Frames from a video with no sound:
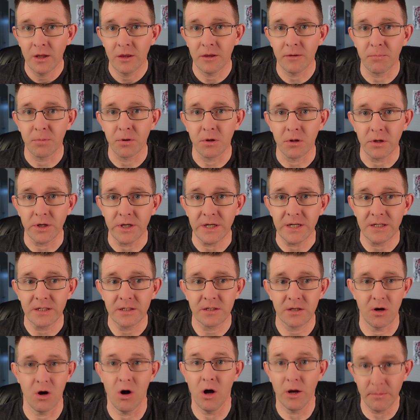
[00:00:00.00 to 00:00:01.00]
the
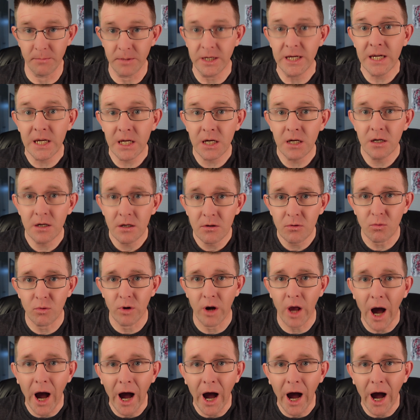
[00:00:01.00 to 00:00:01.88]
police on me when